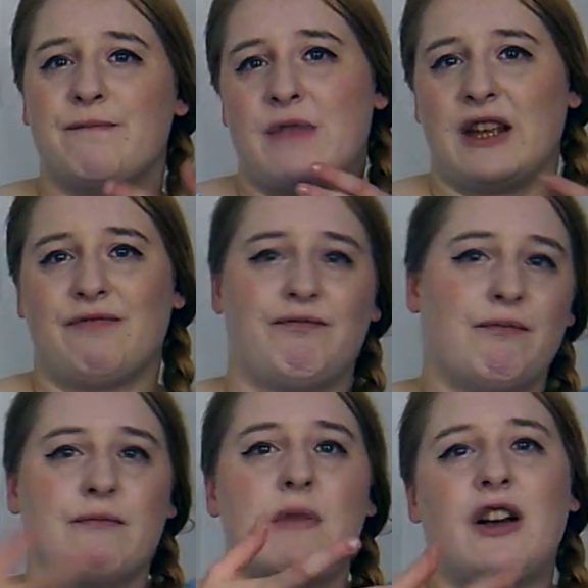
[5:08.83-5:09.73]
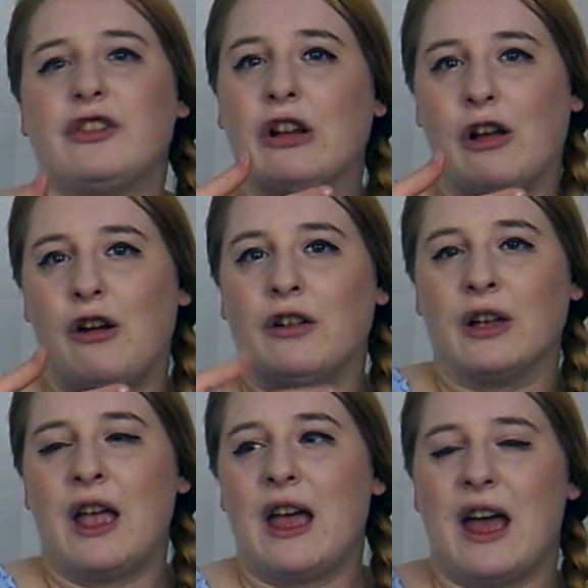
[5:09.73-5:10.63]
they march along
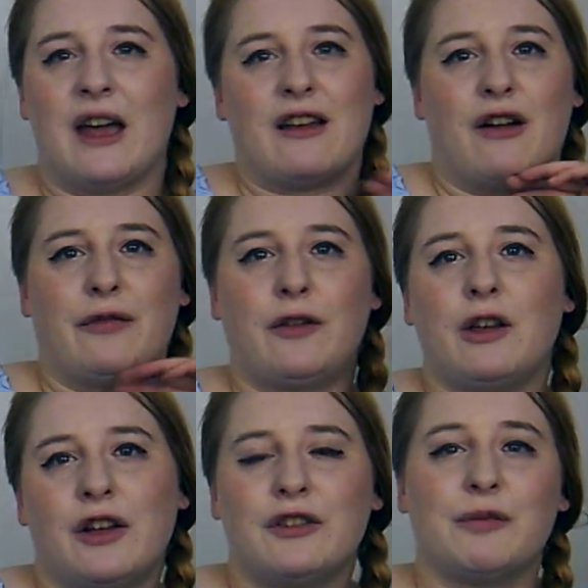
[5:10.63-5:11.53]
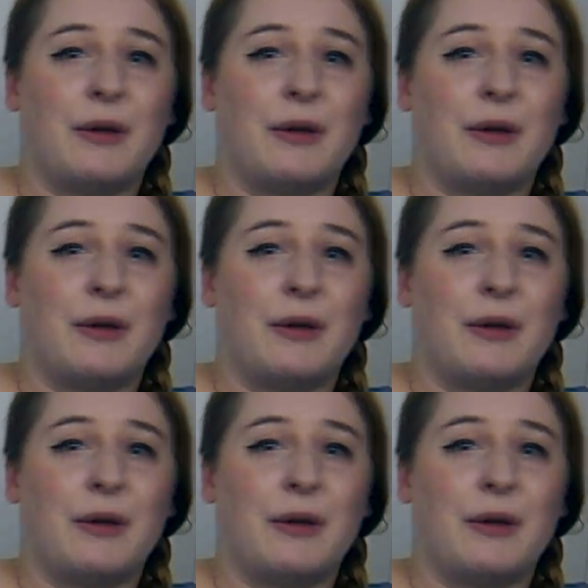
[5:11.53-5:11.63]
and are followed